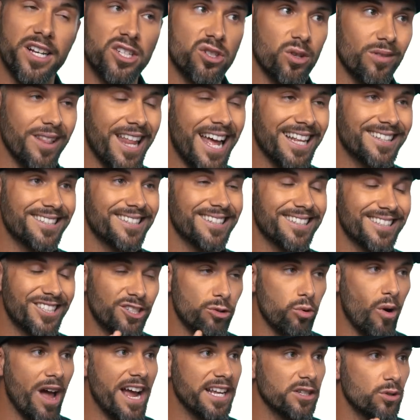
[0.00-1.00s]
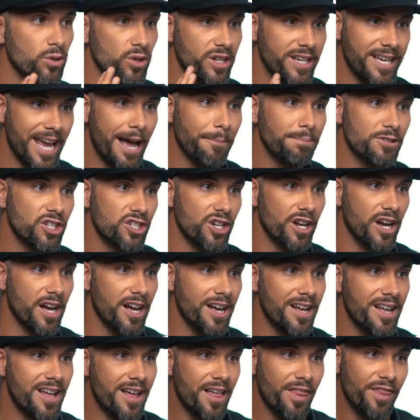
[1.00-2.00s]
So let's try to
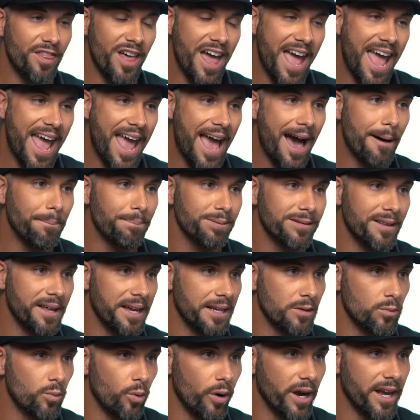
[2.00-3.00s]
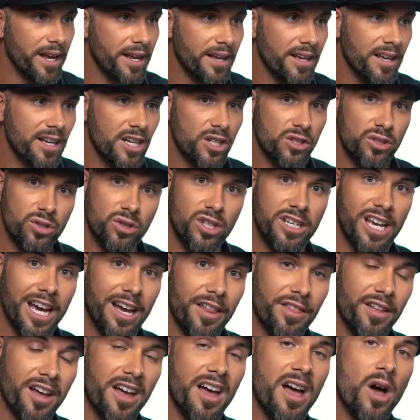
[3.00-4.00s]
capture the airplane wing
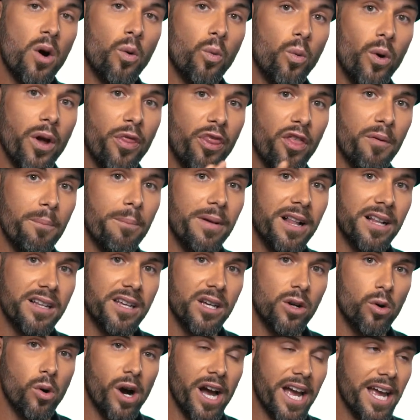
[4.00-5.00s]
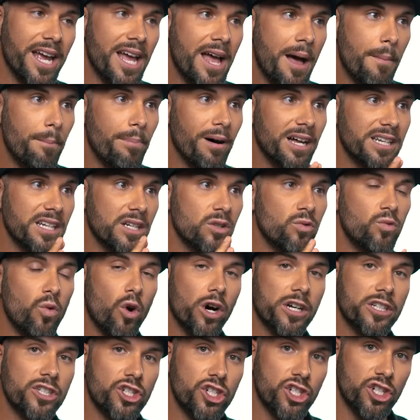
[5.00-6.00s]
together with the Milky Way, but in
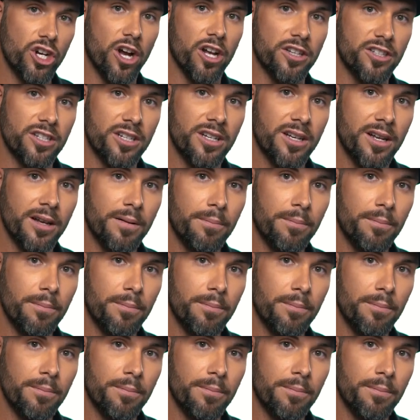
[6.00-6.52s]
one shot.